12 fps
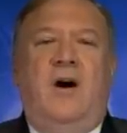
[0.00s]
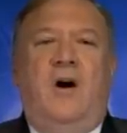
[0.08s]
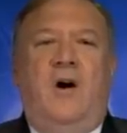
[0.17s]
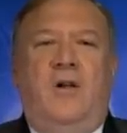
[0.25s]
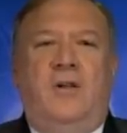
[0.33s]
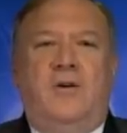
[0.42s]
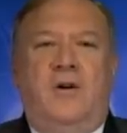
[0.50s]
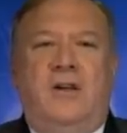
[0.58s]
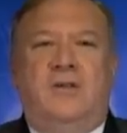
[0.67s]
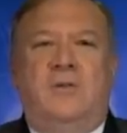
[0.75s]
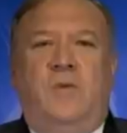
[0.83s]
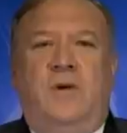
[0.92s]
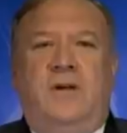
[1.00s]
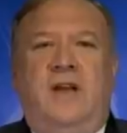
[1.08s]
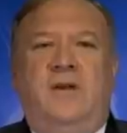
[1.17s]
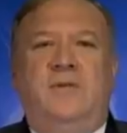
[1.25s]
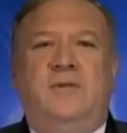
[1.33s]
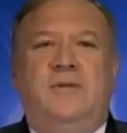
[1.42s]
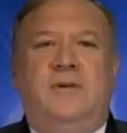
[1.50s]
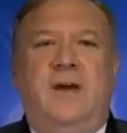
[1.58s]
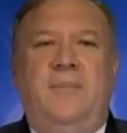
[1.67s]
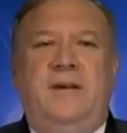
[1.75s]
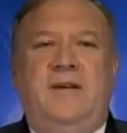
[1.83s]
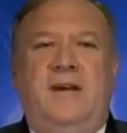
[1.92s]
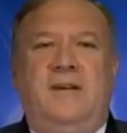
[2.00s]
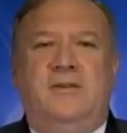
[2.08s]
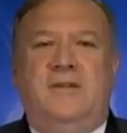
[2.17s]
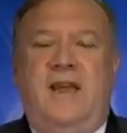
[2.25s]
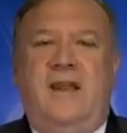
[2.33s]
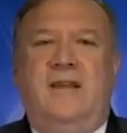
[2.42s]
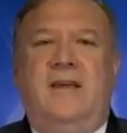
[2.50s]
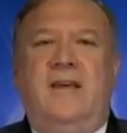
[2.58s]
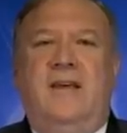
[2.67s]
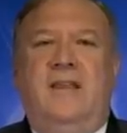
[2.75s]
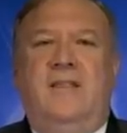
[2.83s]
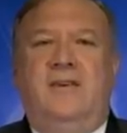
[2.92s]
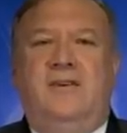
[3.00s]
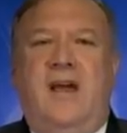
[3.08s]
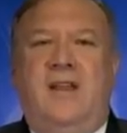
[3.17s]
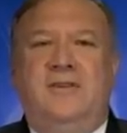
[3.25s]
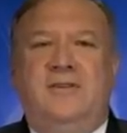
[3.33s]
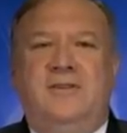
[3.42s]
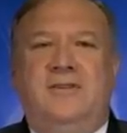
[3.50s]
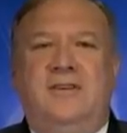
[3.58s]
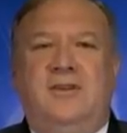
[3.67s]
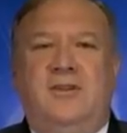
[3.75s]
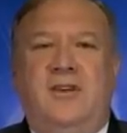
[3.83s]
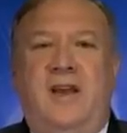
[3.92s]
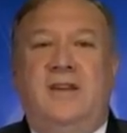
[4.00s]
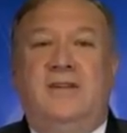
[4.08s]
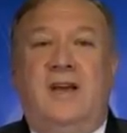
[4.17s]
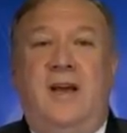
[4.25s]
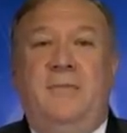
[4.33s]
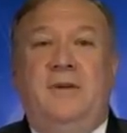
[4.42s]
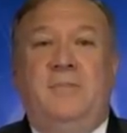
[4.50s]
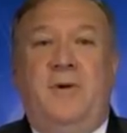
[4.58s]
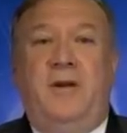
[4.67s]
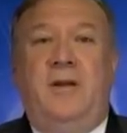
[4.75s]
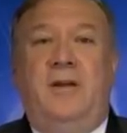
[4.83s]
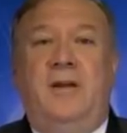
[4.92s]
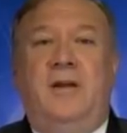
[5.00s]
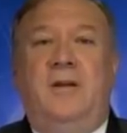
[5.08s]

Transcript: All across the world, countries are coming to understand the challenges that the Chinese Communist Party